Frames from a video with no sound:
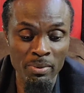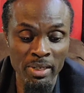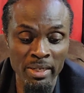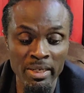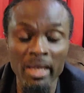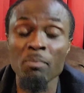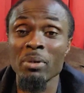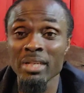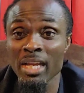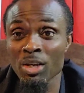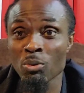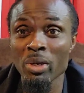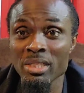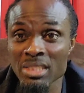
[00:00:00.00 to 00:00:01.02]
Eh, eh, but
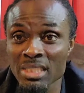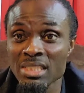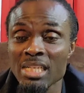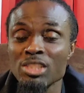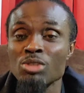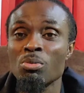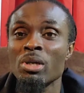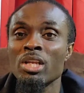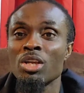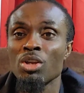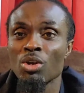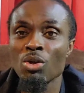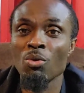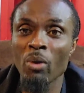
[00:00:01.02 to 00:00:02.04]
anyway, the testimony
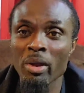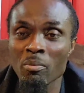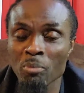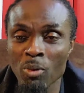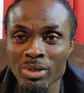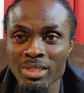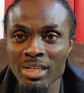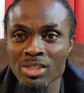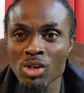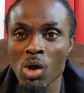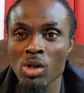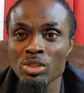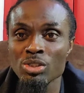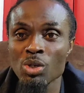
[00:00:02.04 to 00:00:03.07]
were important
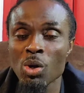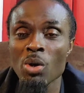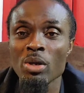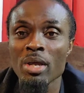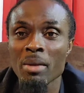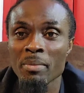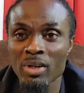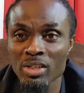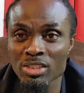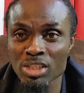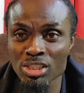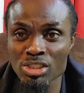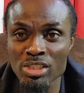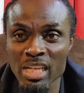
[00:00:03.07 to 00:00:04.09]
also because
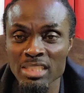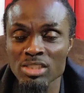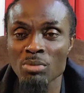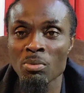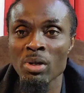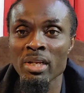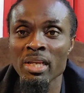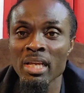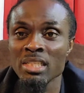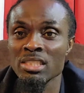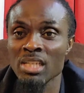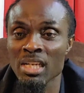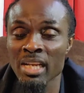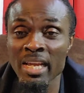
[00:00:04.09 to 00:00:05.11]
this testimony
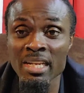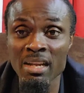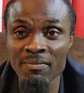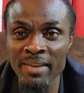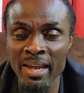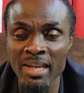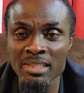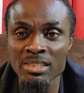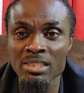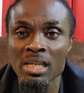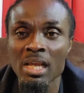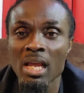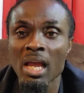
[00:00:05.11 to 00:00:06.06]
is the laying of hands